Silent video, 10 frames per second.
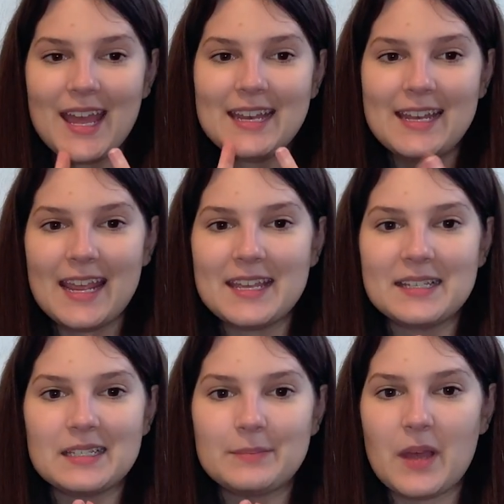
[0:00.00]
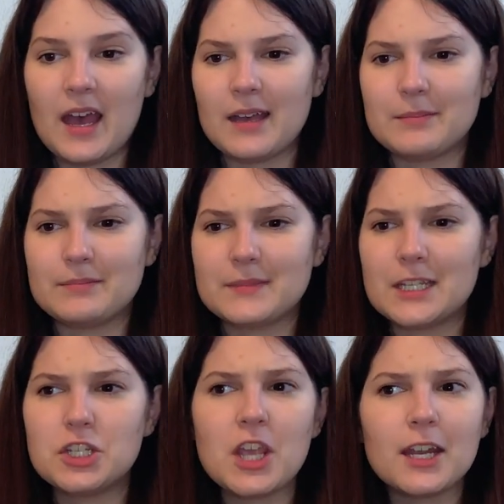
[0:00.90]
Nate is
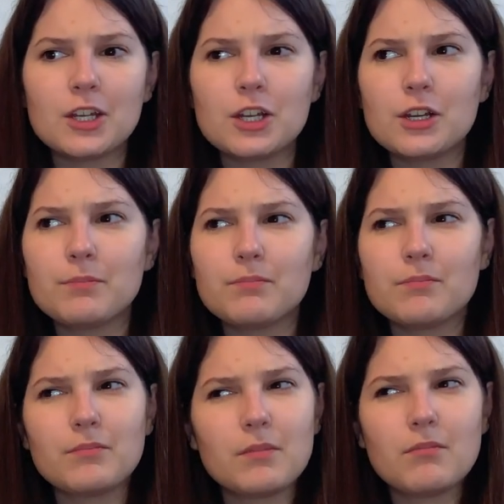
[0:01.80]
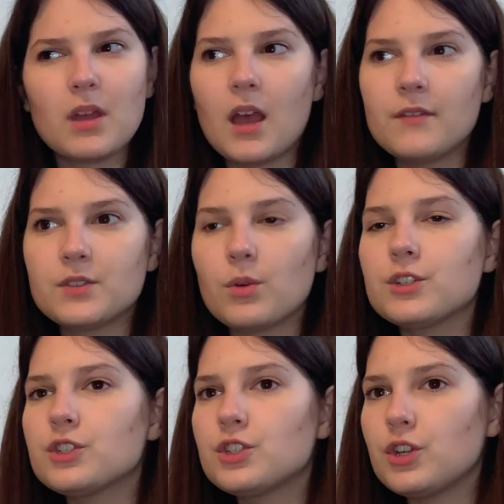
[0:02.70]
the janitor of
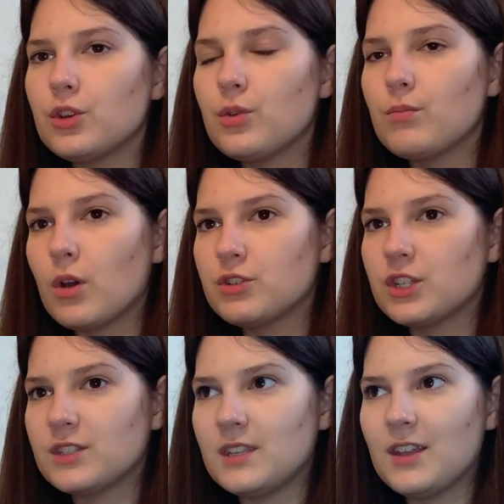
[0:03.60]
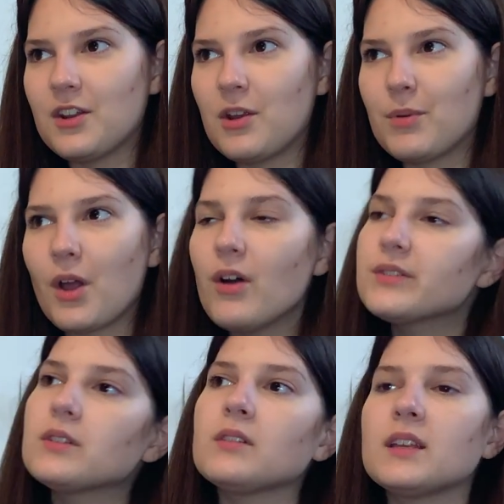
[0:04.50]
sorts to Moshe's theater, but
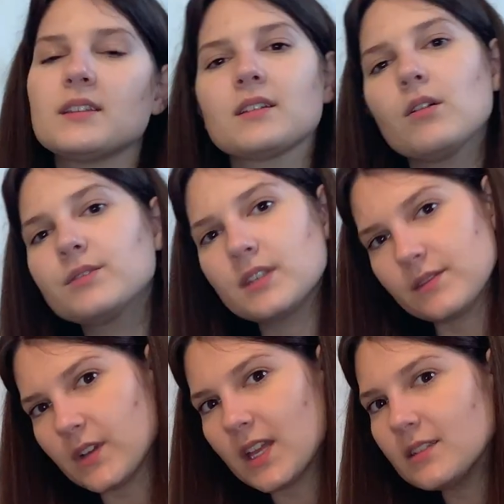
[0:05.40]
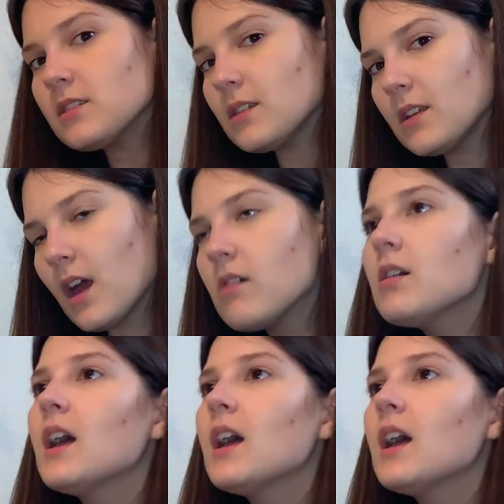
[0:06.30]
also like his closest friend, you know?